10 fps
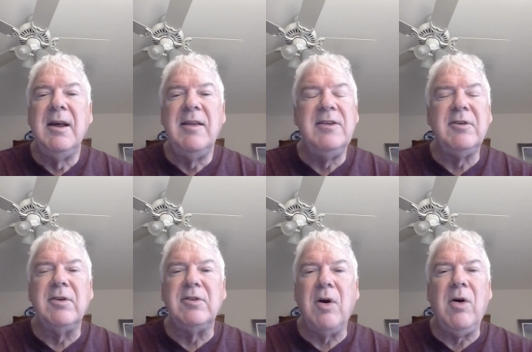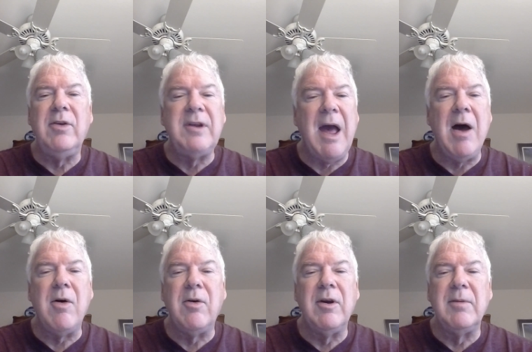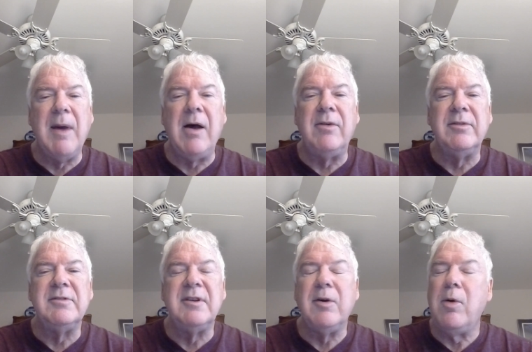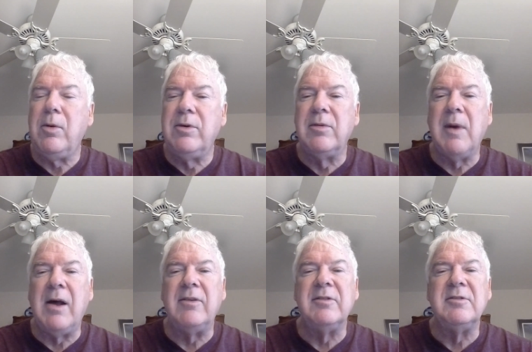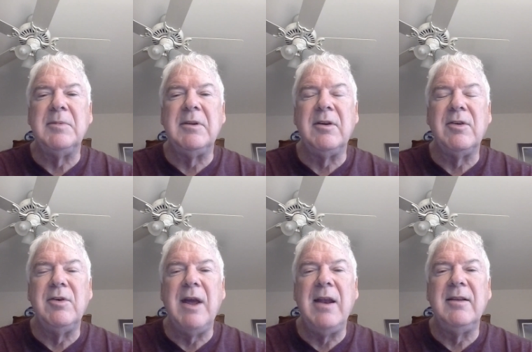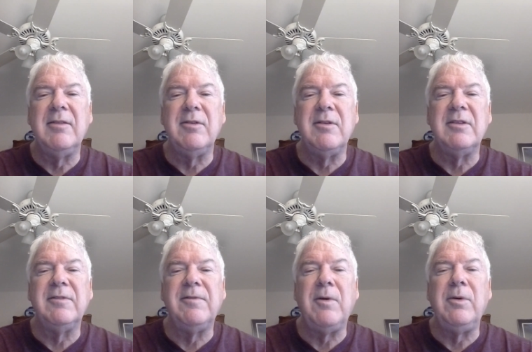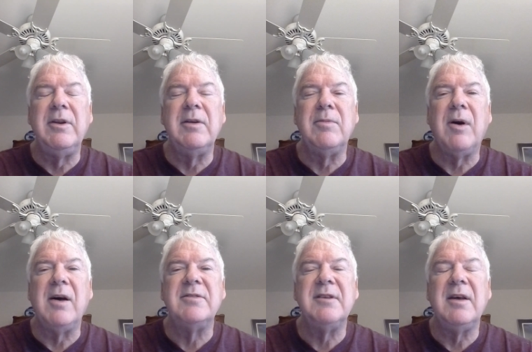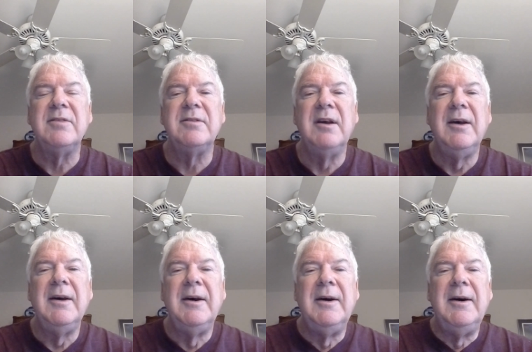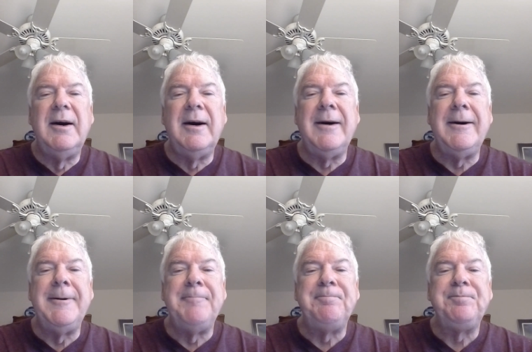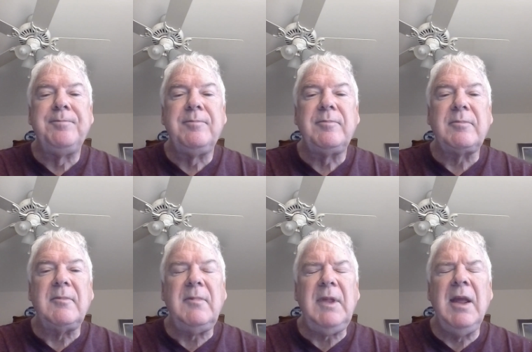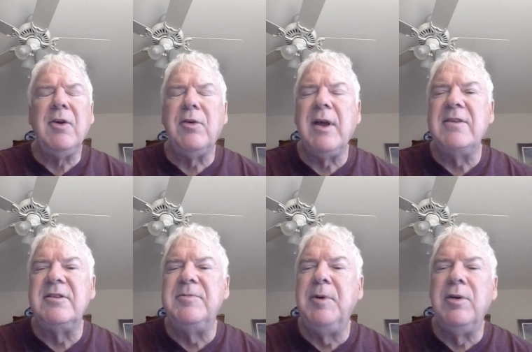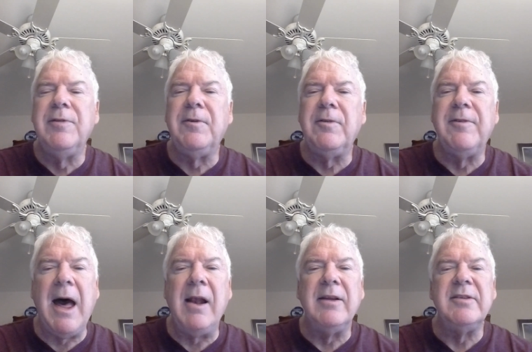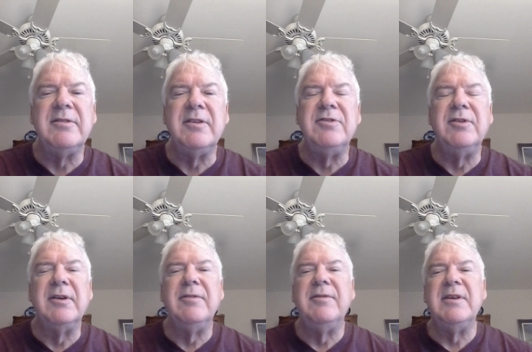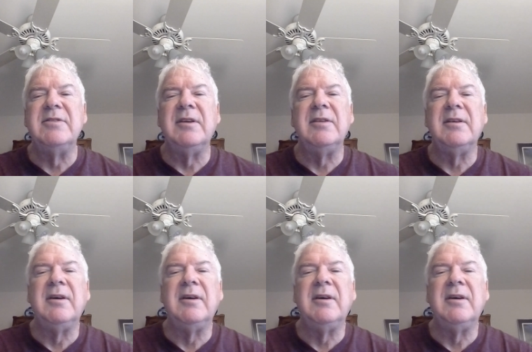These aren't tall, towering mountains. They're older mountains, but they're created through this folding process, and creates these beautiful valleys that you can visit